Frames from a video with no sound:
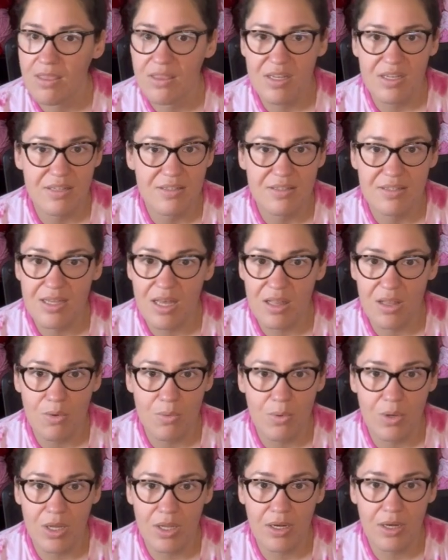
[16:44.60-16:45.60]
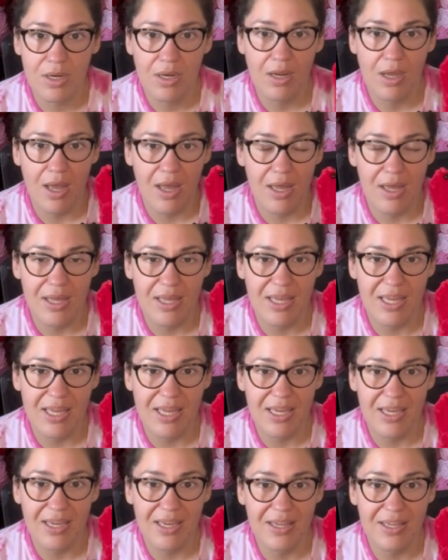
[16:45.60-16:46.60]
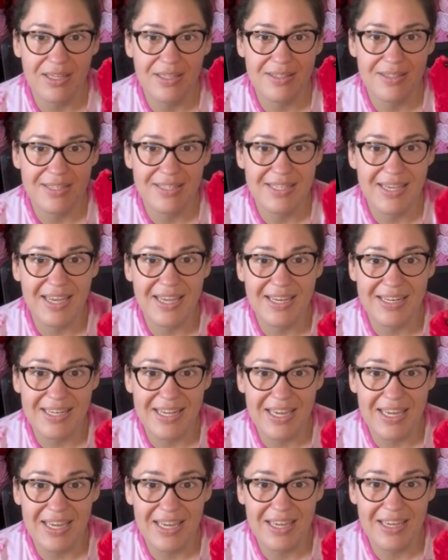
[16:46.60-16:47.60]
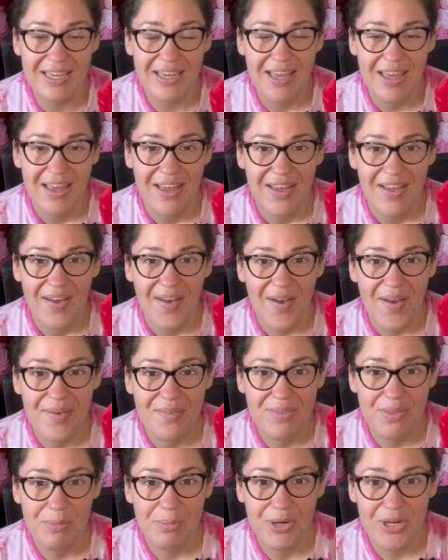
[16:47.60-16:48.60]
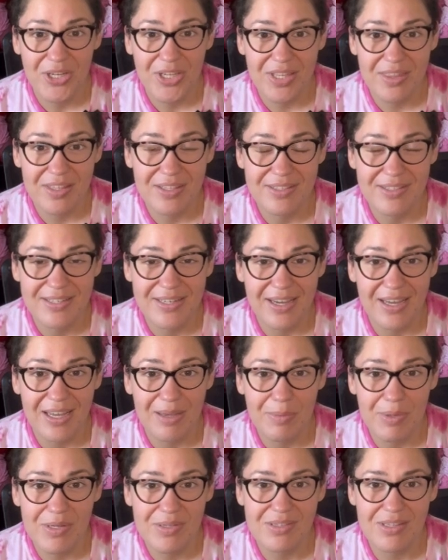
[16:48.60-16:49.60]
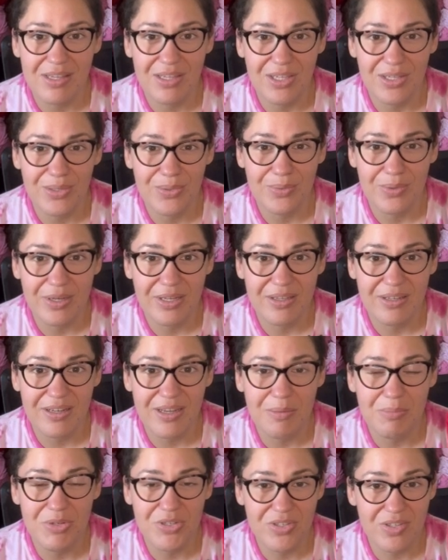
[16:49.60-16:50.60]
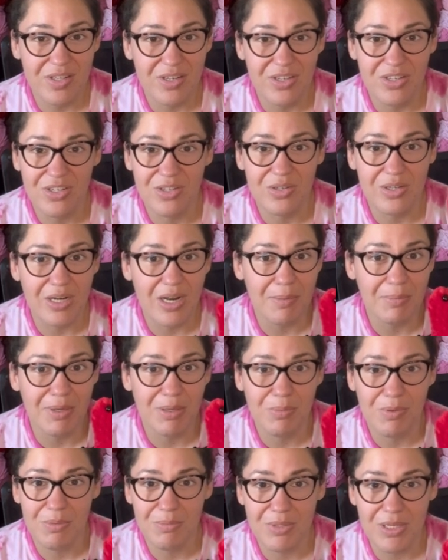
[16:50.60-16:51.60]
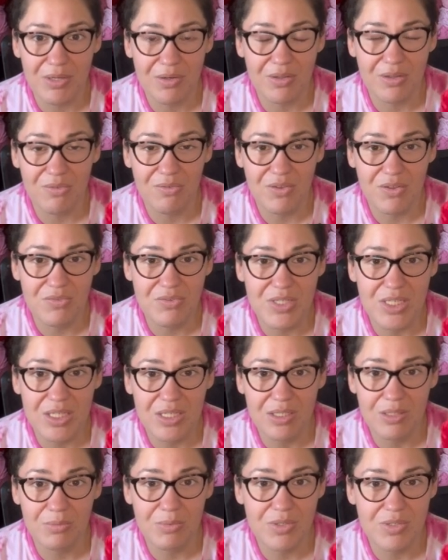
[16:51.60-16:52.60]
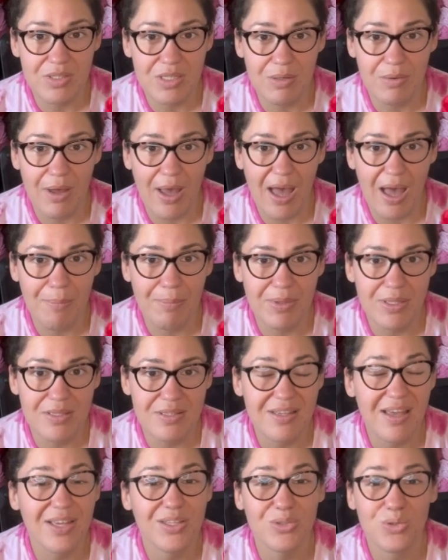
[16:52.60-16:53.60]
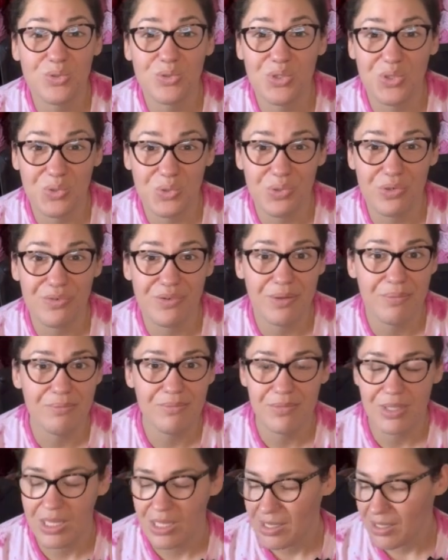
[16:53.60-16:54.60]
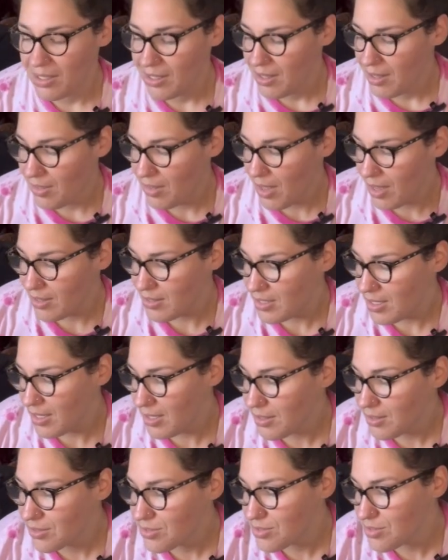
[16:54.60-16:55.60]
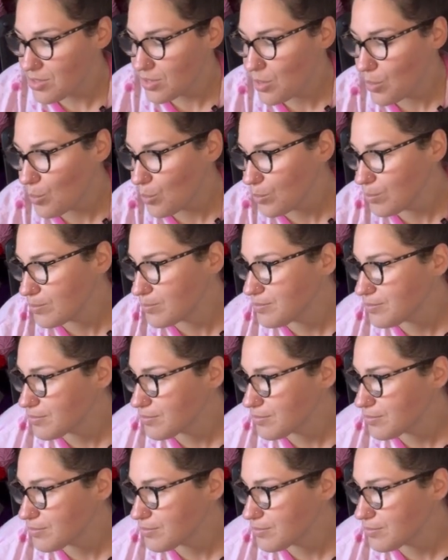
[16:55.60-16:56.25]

Didn't sell a one. The second day of the market this time, I was like, you know what? I'm just going to do it. I'm going to put them down to the 15. We'll see what happens. I sold 2 of them that day. So